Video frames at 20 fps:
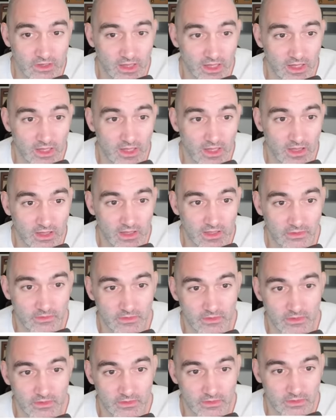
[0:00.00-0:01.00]

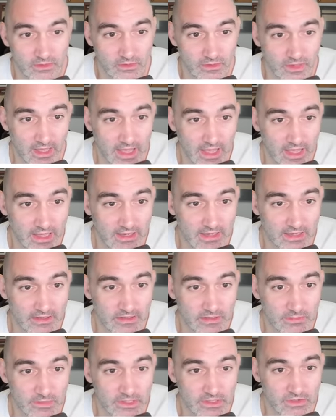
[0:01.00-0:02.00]
head,
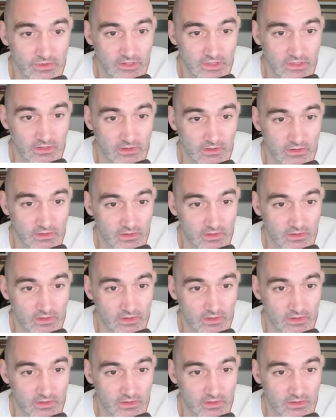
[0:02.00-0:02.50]
Dmitry,